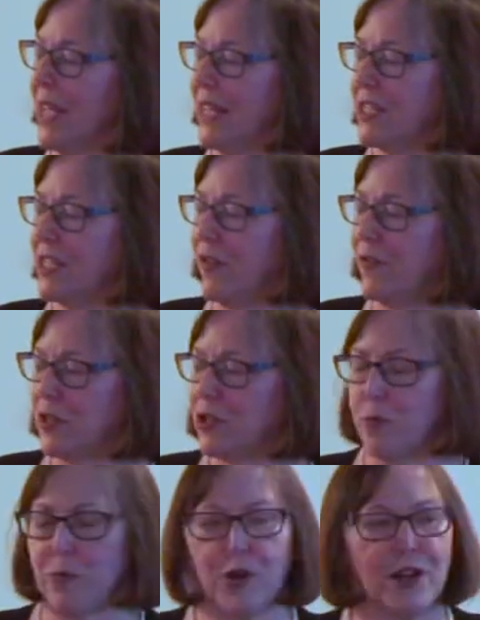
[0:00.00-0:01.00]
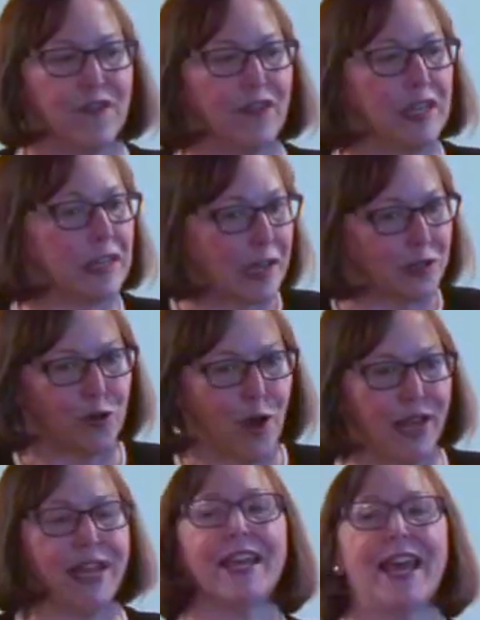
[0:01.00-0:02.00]
It's the official book of
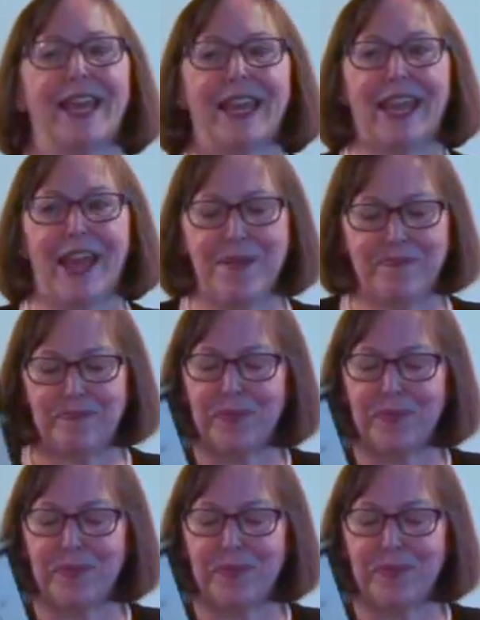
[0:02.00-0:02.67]
electronic etiquette.